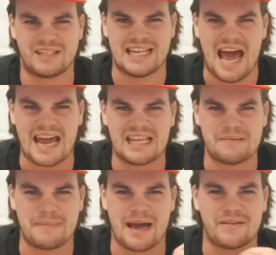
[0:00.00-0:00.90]
tang
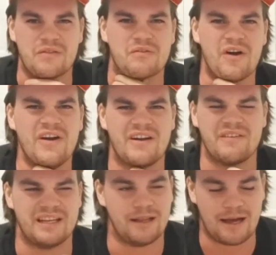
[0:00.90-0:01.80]
in the back of the throat. I
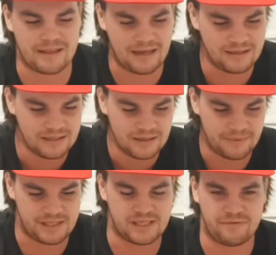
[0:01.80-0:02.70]
don't really like that,
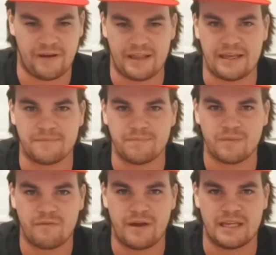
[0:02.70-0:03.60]
but this is fairly
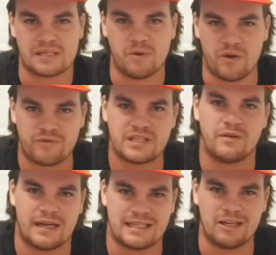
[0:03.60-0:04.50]
smooth.
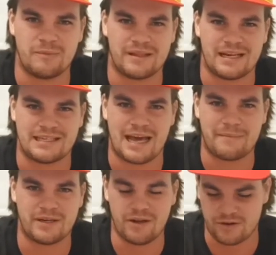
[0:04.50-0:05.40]
Still has a little bit of that
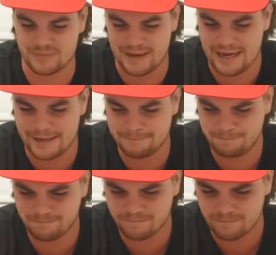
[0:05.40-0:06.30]
tang, but not as bad.
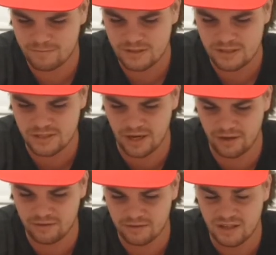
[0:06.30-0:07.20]

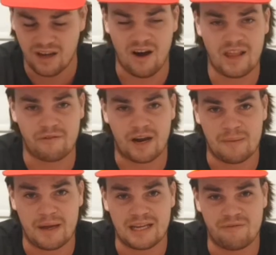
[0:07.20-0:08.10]
So highly
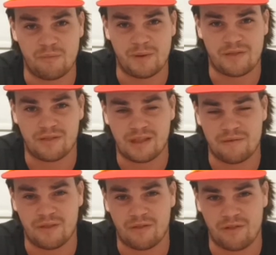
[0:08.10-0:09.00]
recommend giving the
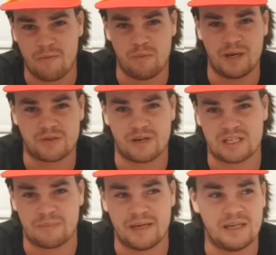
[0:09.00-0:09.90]
Thermomix
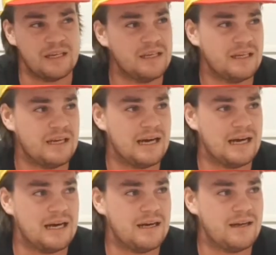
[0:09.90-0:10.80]
recipe
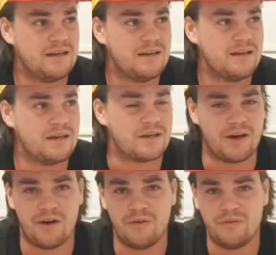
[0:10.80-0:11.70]
a
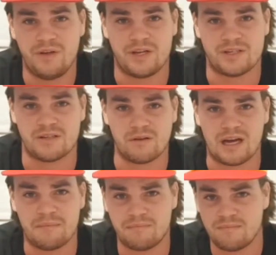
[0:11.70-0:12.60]
go. You can just
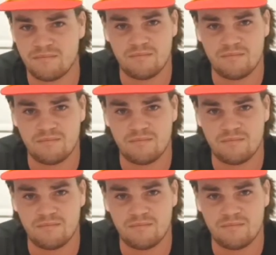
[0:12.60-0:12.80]
look up